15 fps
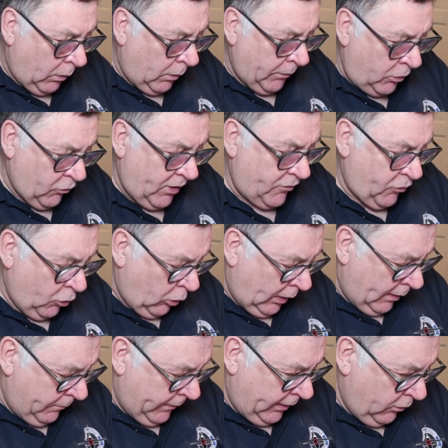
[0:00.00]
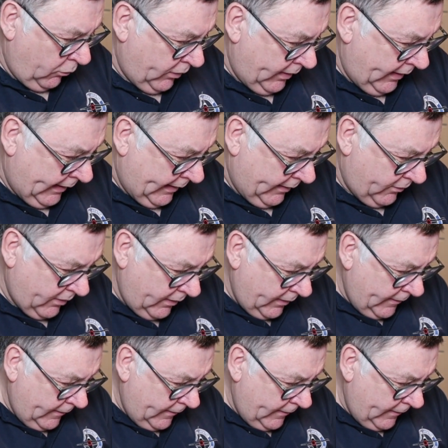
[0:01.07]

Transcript: one because that's all I'll be using it at.